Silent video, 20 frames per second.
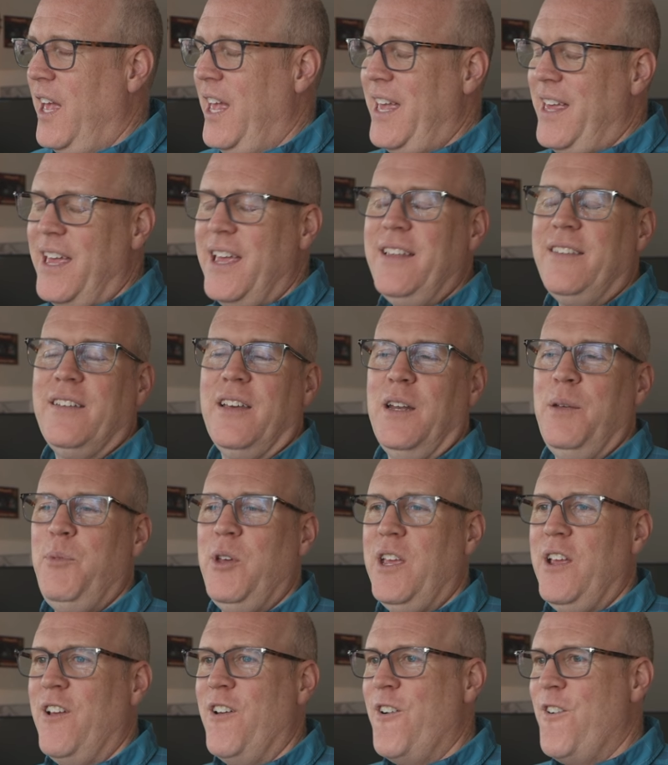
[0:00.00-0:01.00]
it's going to
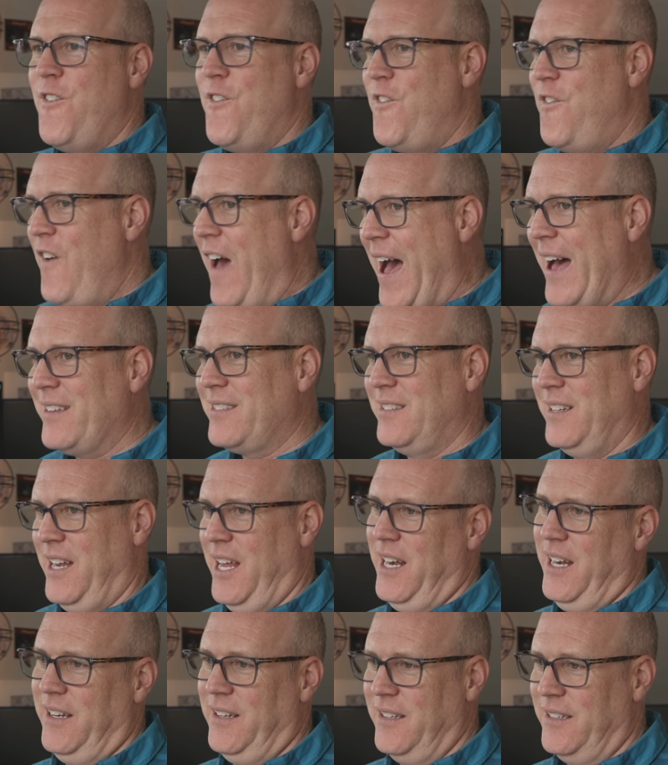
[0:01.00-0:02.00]
be
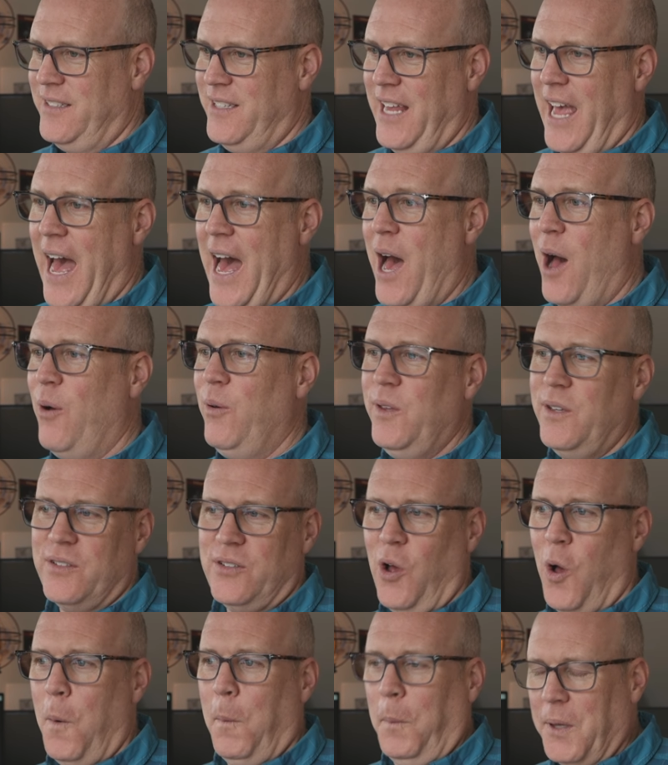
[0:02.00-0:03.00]
fascinating to see how this
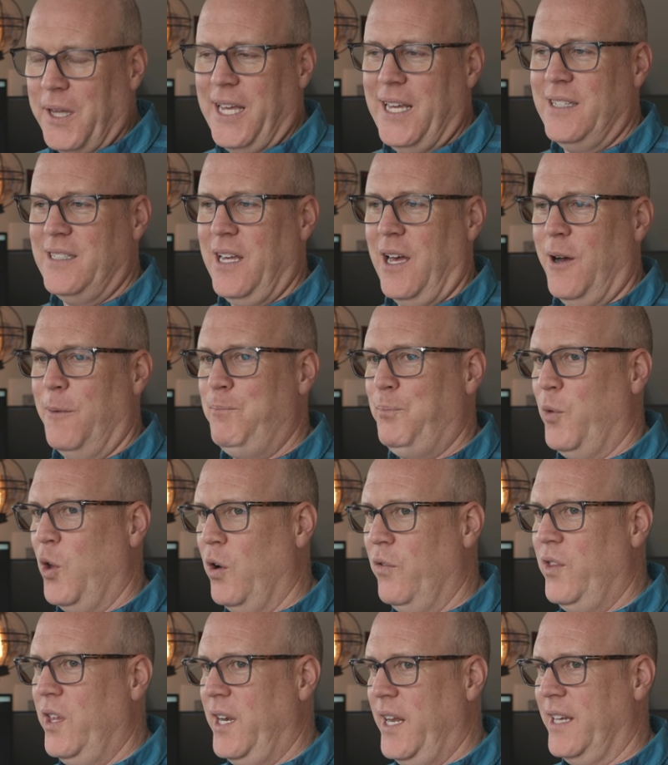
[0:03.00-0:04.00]
all plays out
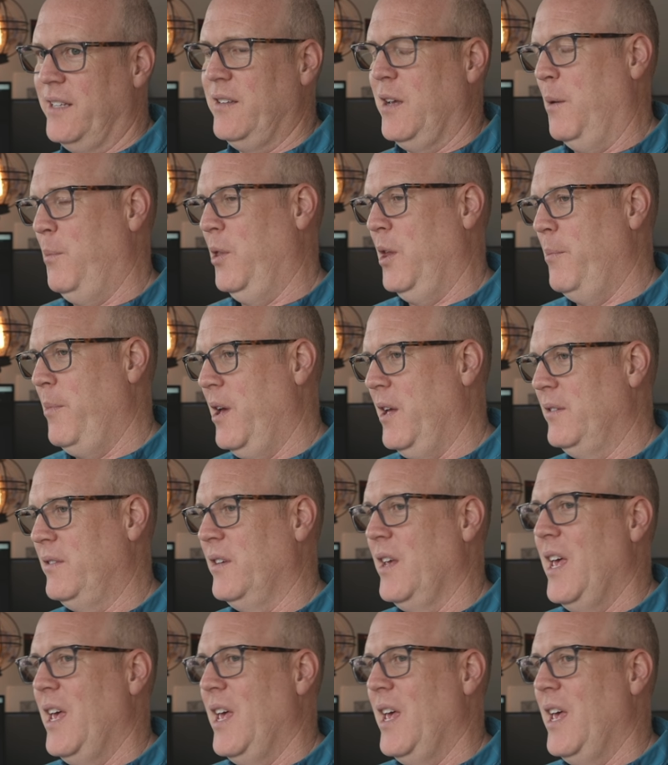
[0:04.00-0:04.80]
over the next couple of months.